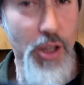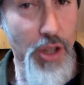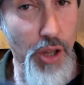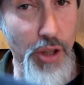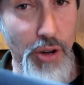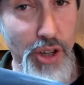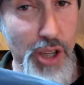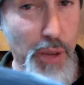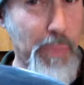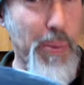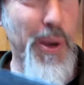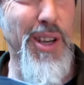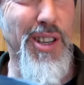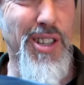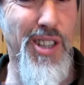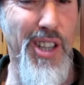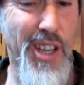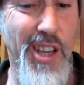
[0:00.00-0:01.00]
So there is a
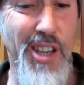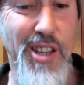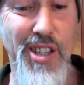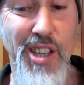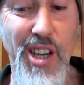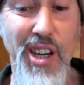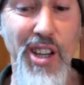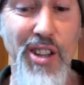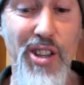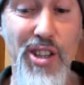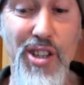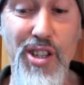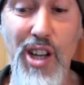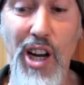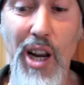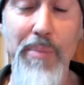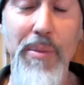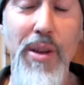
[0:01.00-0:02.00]
pig sticking scene in this
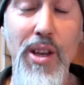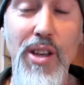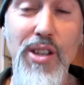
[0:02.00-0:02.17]
clip,